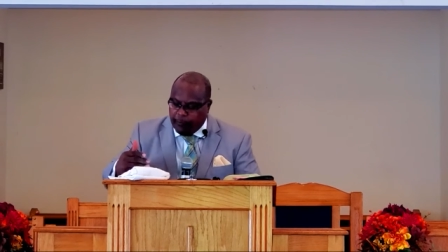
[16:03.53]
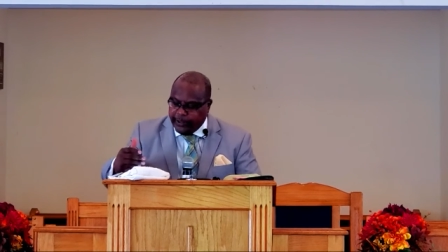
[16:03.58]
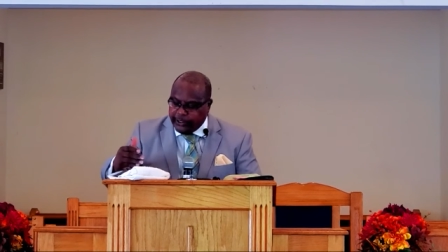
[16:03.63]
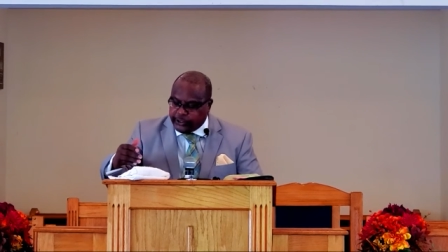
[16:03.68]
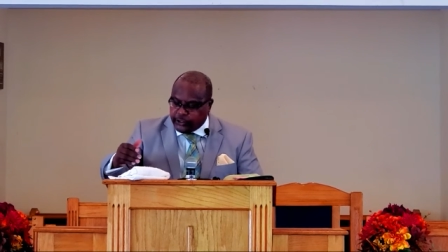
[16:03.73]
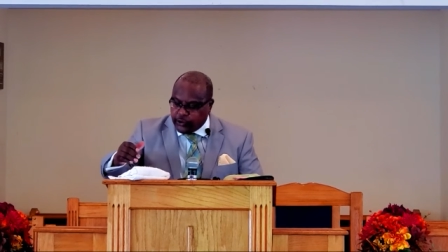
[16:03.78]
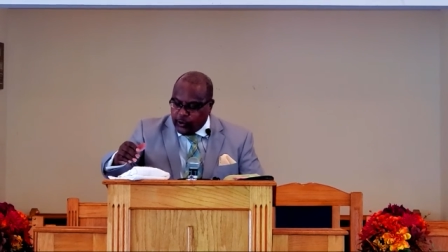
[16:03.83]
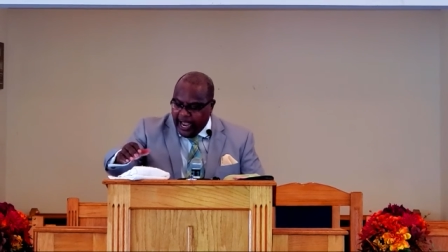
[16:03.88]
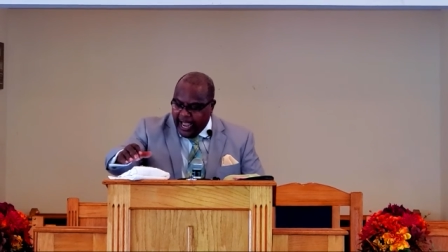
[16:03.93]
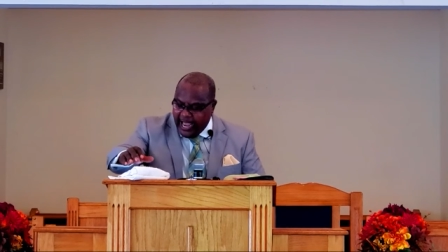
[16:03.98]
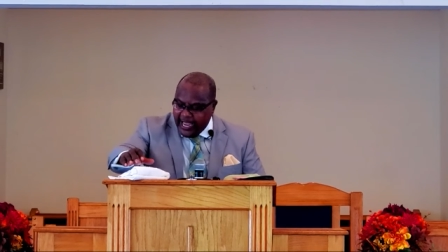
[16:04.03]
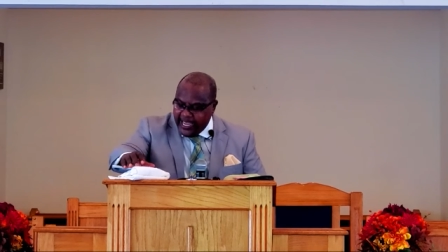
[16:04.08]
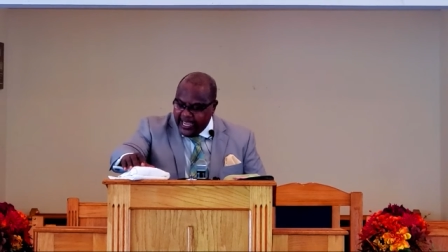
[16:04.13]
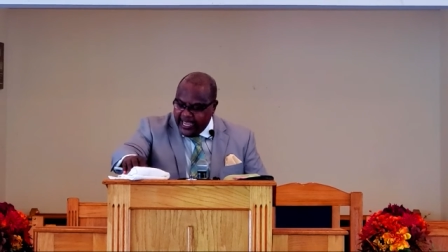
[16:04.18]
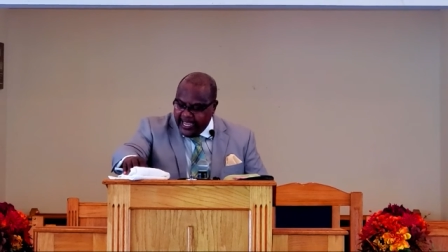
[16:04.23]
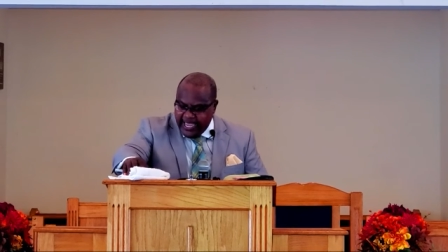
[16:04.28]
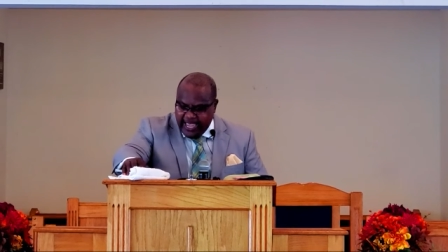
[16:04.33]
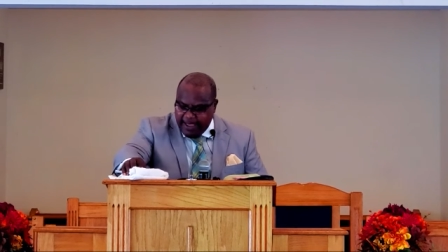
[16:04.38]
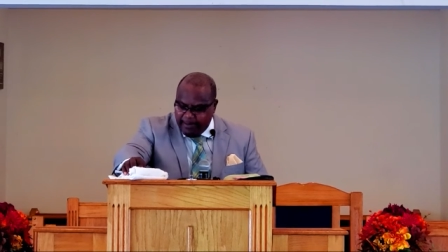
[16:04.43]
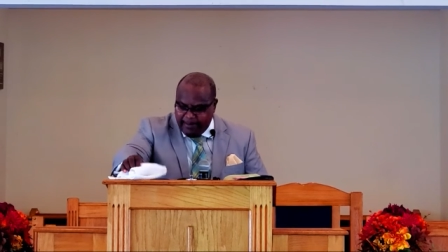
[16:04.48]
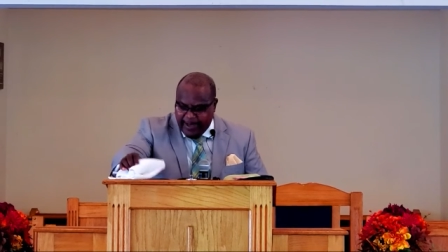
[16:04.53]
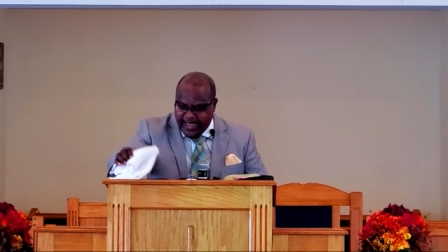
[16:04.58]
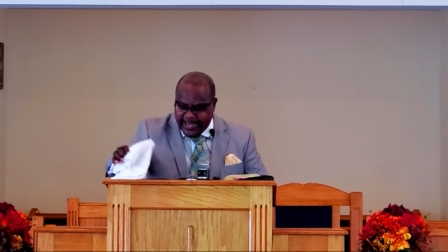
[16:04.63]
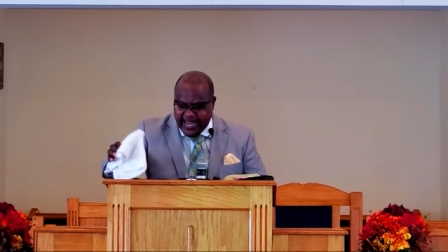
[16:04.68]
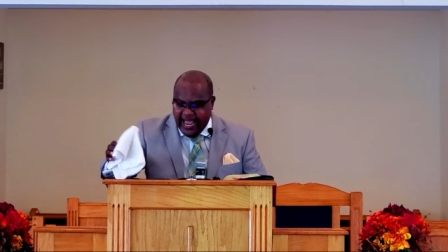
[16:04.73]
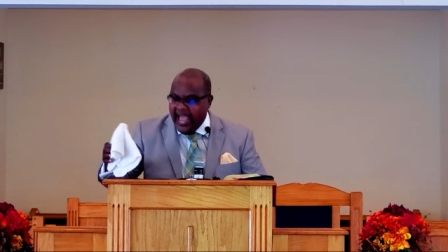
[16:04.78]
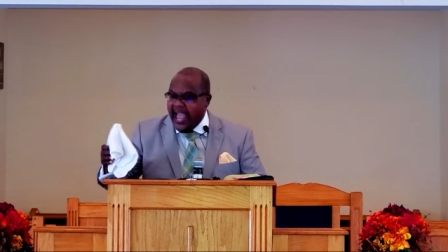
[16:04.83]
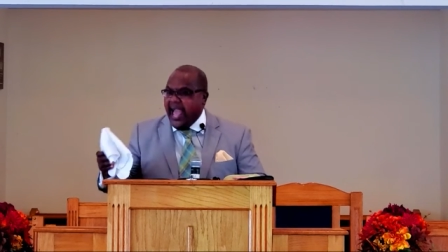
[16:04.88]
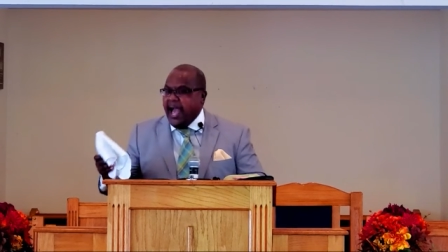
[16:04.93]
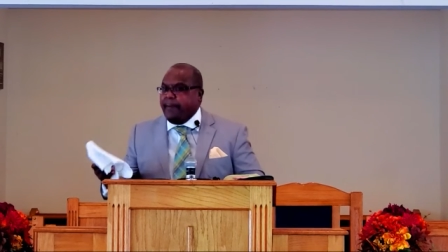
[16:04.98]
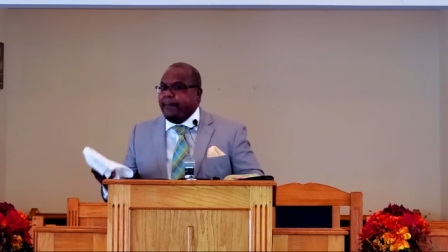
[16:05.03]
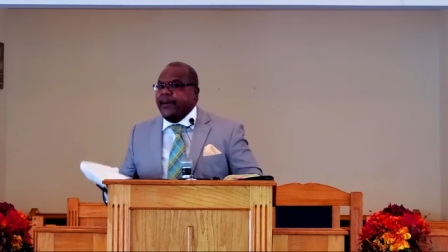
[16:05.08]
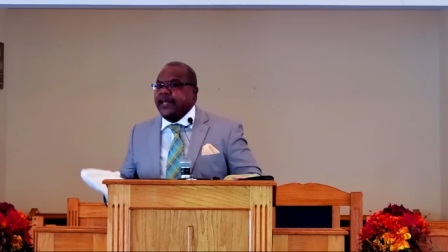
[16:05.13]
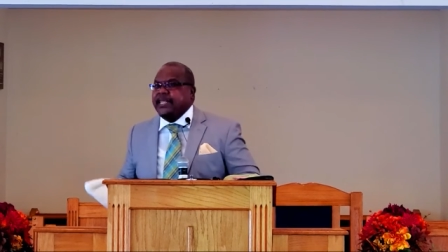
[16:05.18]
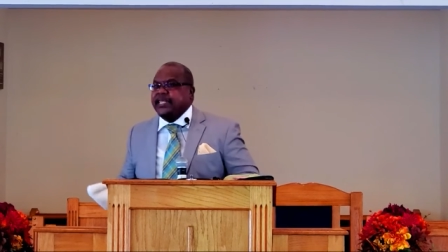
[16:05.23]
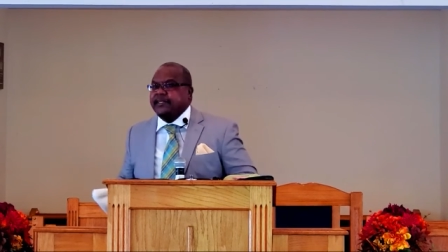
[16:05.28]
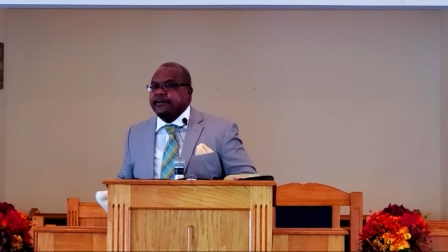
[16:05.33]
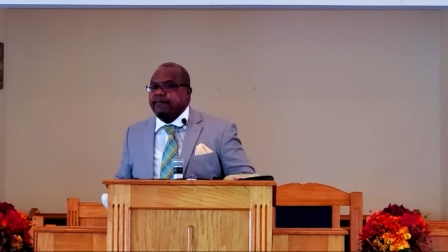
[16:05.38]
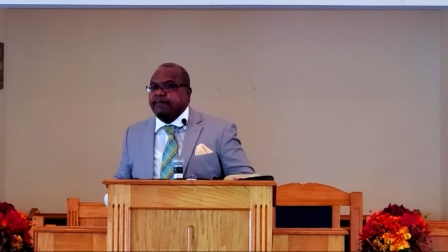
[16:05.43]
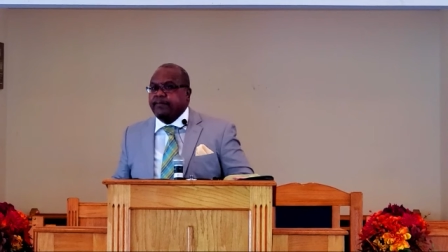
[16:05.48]
hard we try, it may not
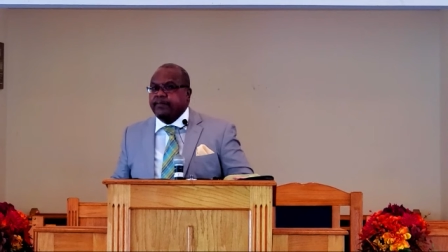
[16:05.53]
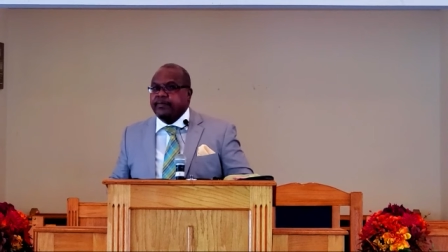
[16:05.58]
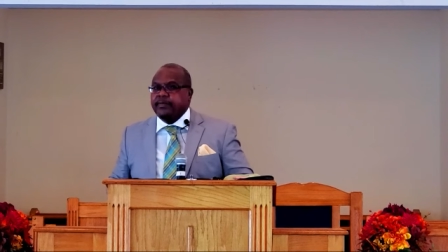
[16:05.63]
happen.